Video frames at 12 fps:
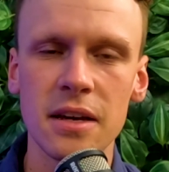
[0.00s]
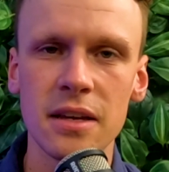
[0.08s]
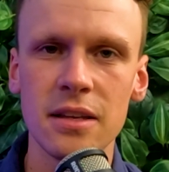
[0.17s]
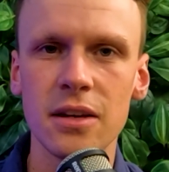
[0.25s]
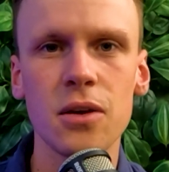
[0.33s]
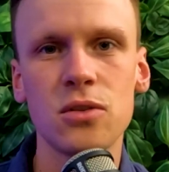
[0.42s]

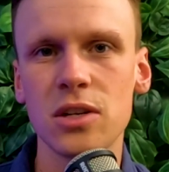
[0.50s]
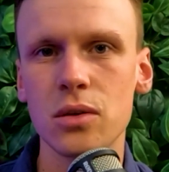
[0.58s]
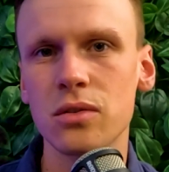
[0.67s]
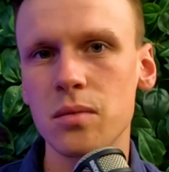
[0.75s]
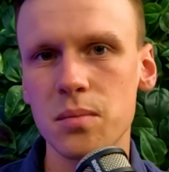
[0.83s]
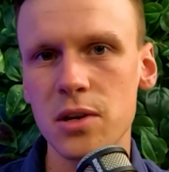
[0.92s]
you go chill
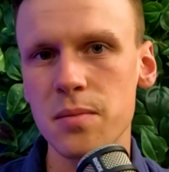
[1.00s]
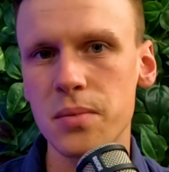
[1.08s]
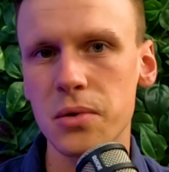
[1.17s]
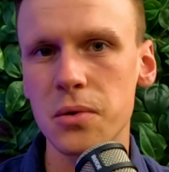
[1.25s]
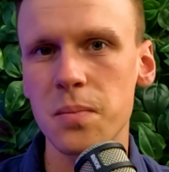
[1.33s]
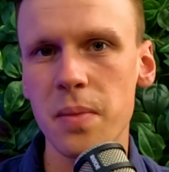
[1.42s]
with some
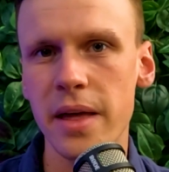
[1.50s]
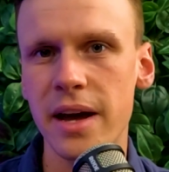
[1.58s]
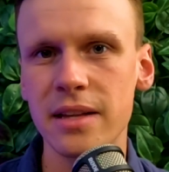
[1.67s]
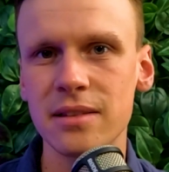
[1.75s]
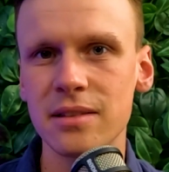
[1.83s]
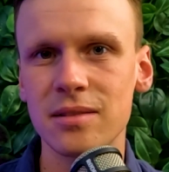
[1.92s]
people
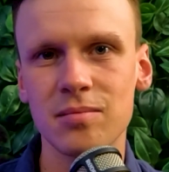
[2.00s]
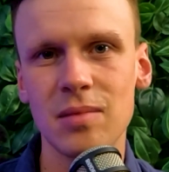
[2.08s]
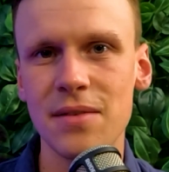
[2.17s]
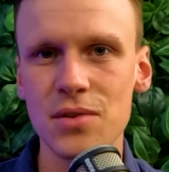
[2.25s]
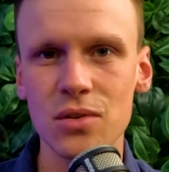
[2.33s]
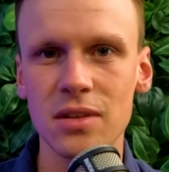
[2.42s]
and
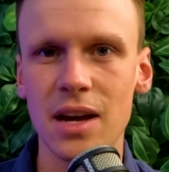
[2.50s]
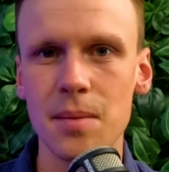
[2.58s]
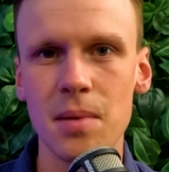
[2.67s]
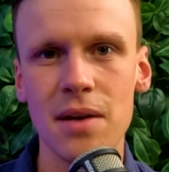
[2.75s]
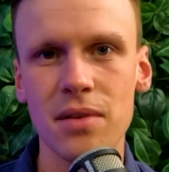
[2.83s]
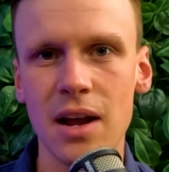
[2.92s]
have a good time,
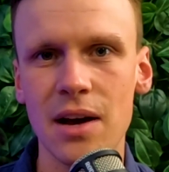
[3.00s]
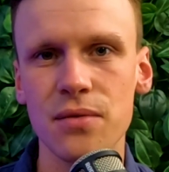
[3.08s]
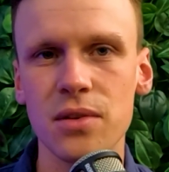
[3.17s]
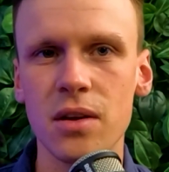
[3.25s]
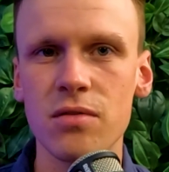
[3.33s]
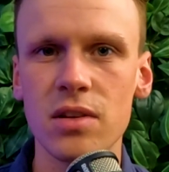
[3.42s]
have a laugh.
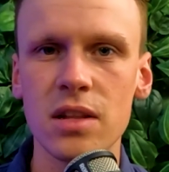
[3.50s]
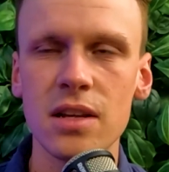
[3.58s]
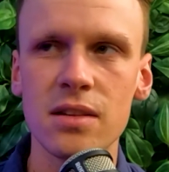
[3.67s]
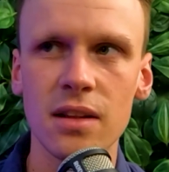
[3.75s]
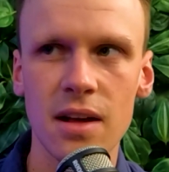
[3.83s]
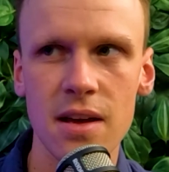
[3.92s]
You don't really
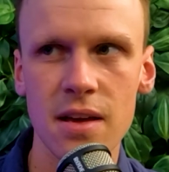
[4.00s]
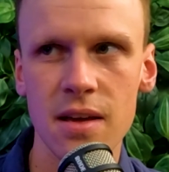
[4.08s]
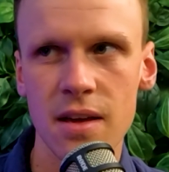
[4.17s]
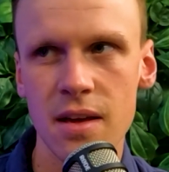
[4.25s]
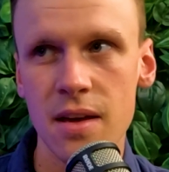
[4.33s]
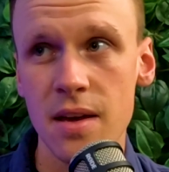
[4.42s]
need to
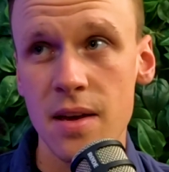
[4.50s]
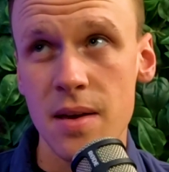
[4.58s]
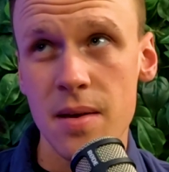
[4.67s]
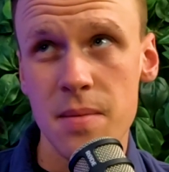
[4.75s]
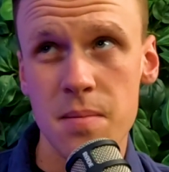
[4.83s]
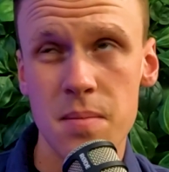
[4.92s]

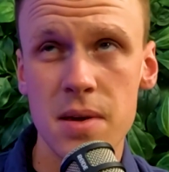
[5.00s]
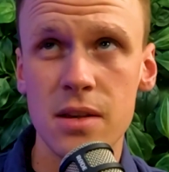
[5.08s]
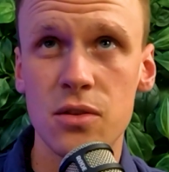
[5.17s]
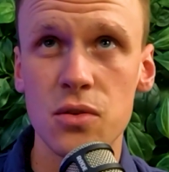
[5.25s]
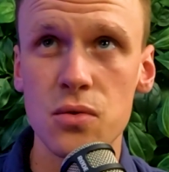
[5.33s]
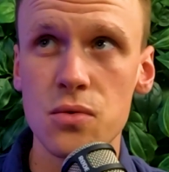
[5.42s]
be
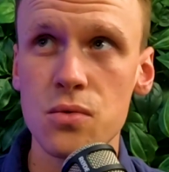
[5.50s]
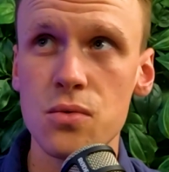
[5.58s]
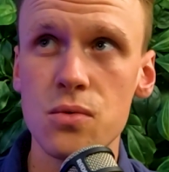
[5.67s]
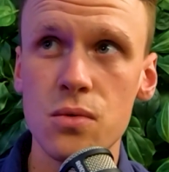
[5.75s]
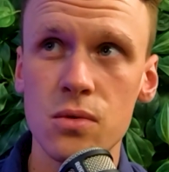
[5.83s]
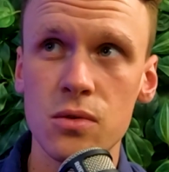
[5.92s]

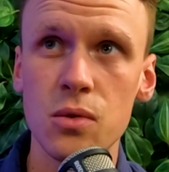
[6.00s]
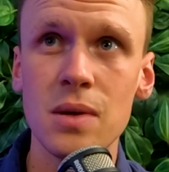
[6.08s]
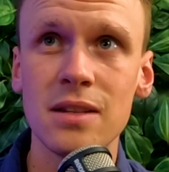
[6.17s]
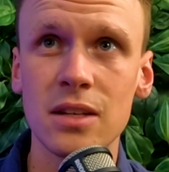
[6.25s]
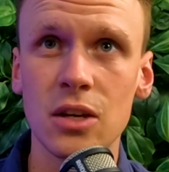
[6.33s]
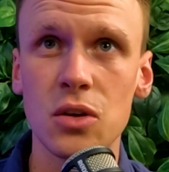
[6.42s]
too
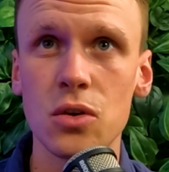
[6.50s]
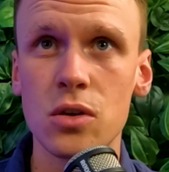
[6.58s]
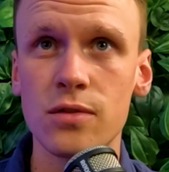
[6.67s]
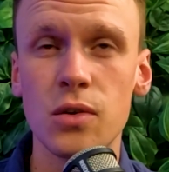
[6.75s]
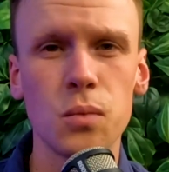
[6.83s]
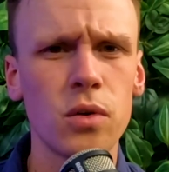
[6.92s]
insecure
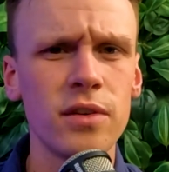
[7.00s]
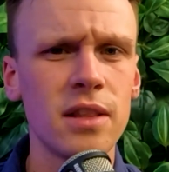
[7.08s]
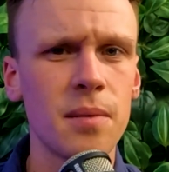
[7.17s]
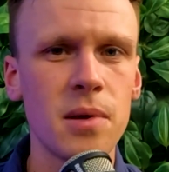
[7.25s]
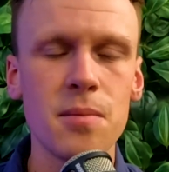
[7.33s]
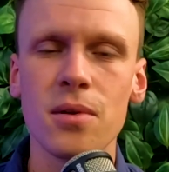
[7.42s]
or worried
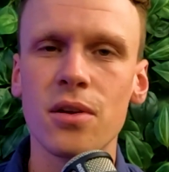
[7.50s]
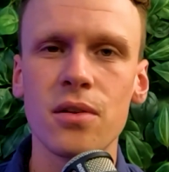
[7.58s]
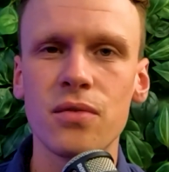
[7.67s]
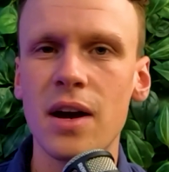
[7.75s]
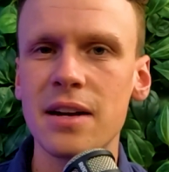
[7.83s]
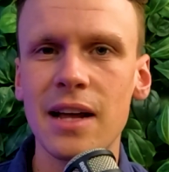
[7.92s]
that people are going to
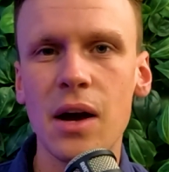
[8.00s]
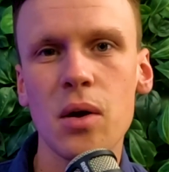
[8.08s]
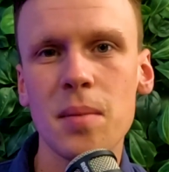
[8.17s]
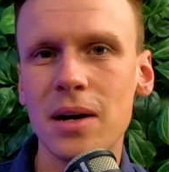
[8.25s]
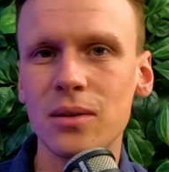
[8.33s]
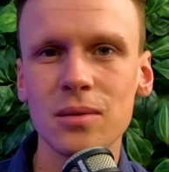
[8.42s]
find out
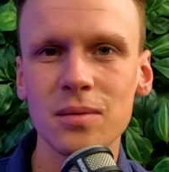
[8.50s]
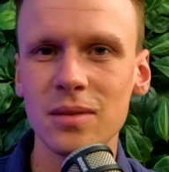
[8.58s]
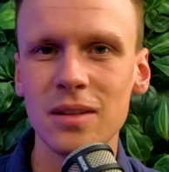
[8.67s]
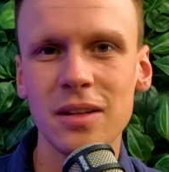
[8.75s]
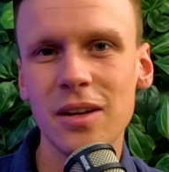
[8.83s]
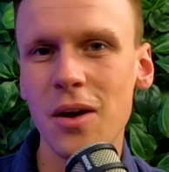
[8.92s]
about
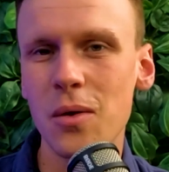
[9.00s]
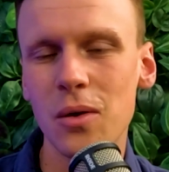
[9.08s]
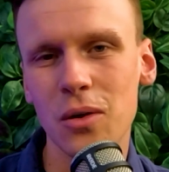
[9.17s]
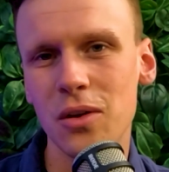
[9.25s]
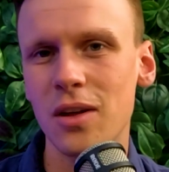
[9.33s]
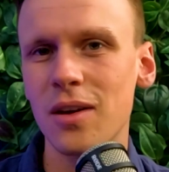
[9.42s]

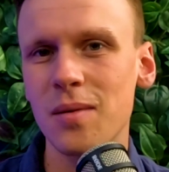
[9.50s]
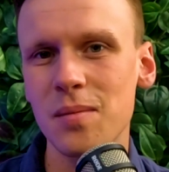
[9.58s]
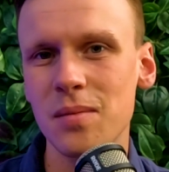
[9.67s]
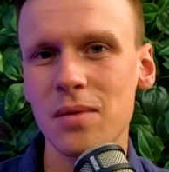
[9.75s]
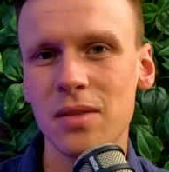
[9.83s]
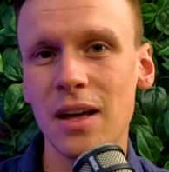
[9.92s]
looking at
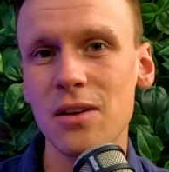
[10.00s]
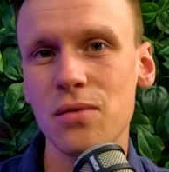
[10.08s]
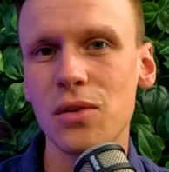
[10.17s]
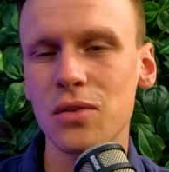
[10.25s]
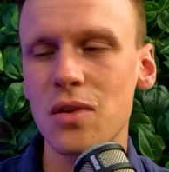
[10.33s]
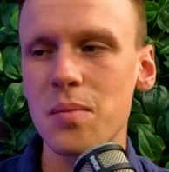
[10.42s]
that you've
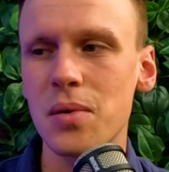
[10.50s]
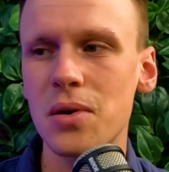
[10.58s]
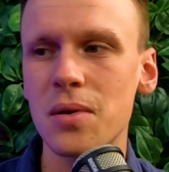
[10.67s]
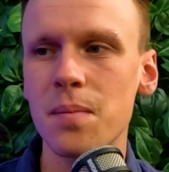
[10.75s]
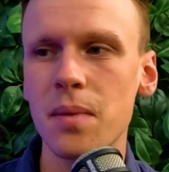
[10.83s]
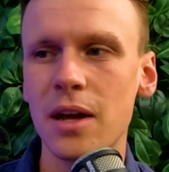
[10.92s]
looked at
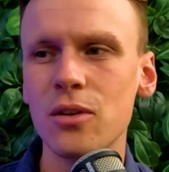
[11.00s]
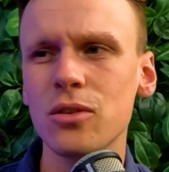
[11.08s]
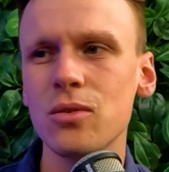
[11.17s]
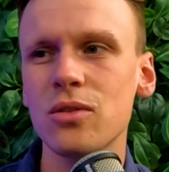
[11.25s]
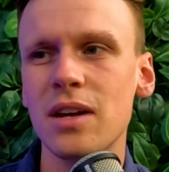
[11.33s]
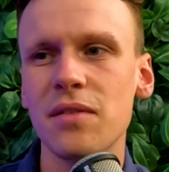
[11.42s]
porn. And
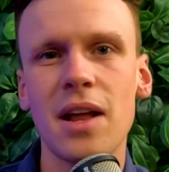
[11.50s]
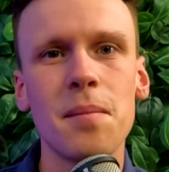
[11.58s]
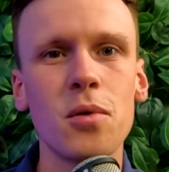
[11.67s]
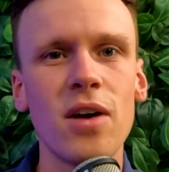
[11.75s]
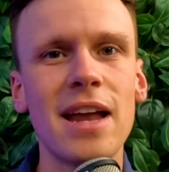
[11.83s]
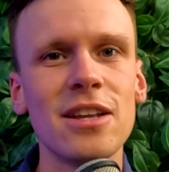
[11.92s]
also just having
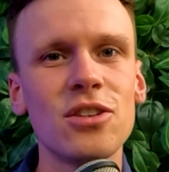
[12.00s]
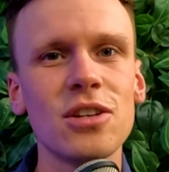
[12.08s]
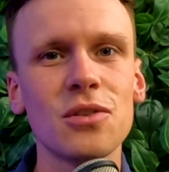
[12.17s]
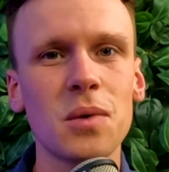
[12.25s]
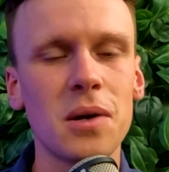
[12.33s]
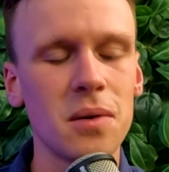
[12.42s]
more energy
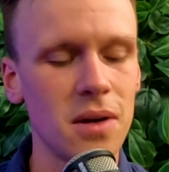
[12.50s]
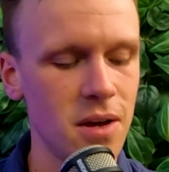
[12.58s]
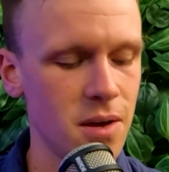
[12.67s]
as well.